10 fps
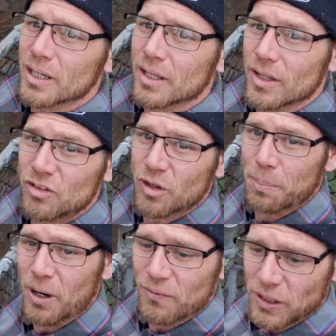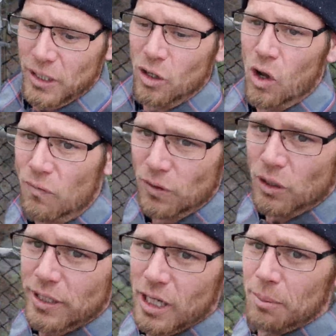This is a perfect little
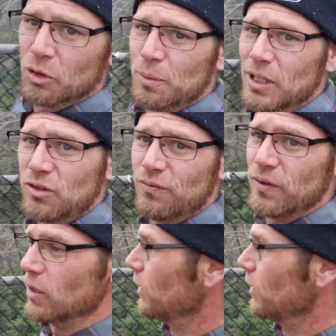overlook. It almost makes you feel a